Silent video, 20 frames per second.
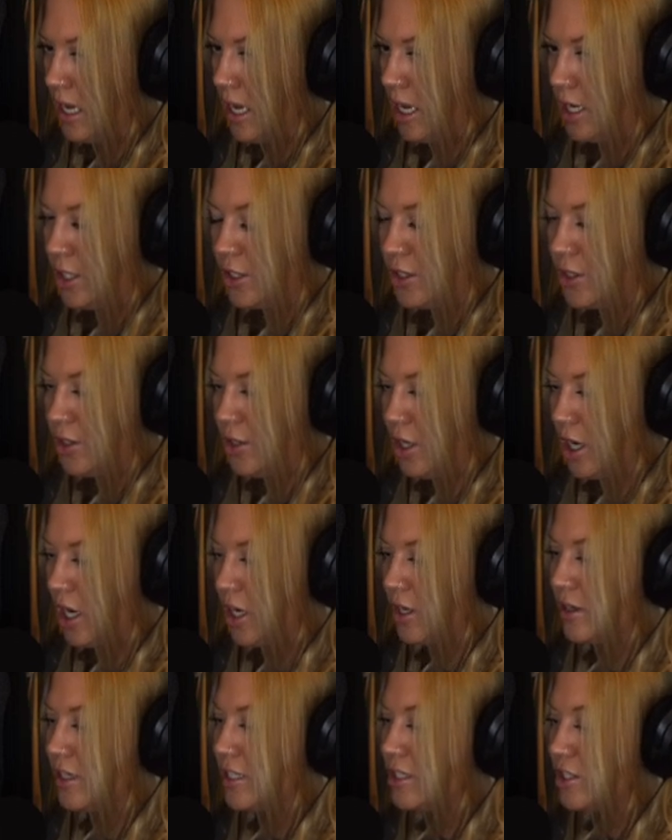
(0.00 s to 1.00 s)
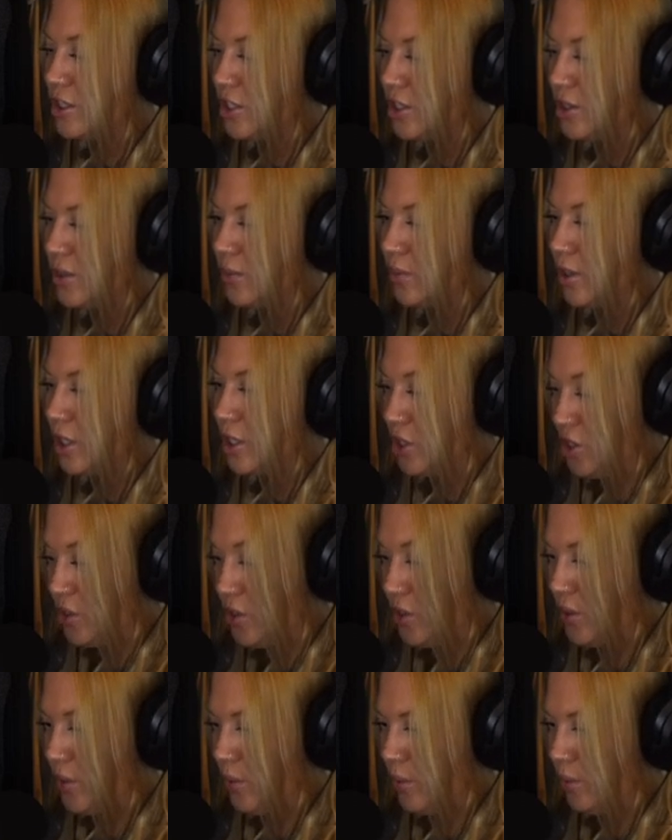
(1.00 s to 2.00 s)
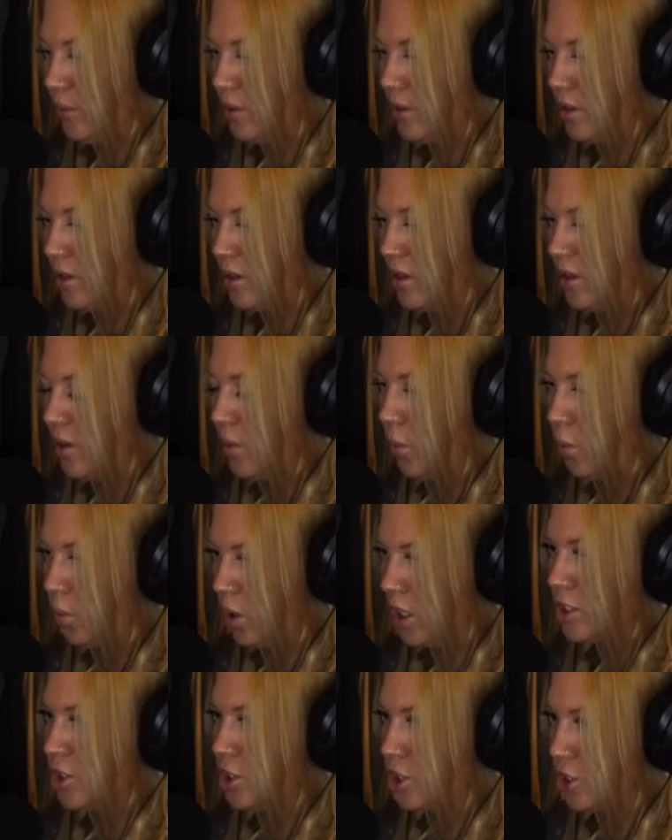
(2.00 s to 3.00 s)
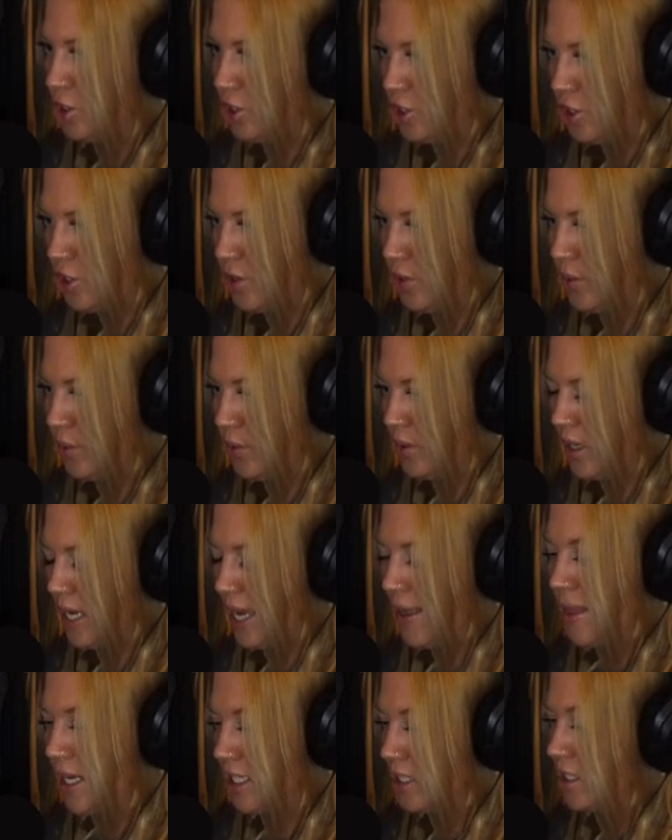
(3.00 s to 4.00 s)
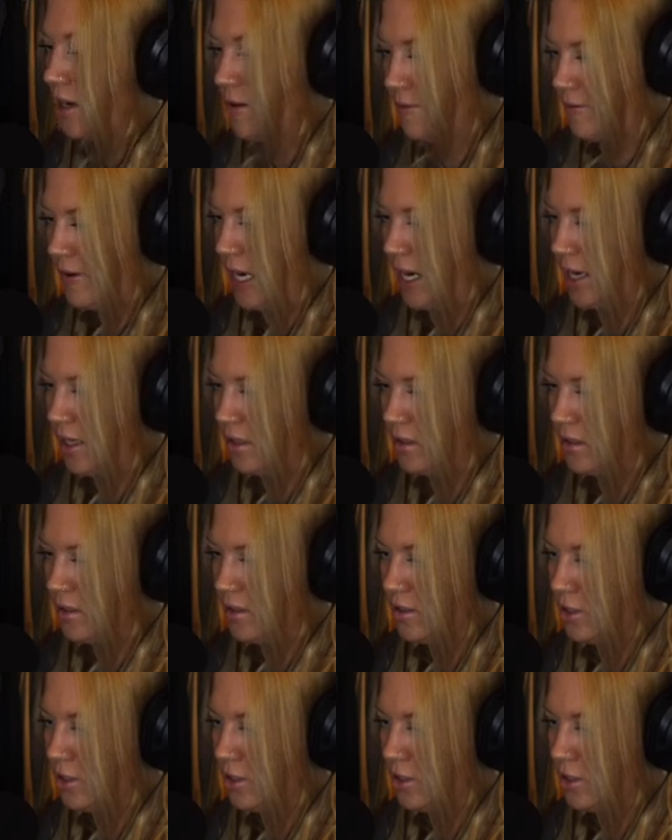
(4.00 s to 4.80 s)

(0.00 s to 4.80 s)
and you're not going to do what you want to do. And that's not fair.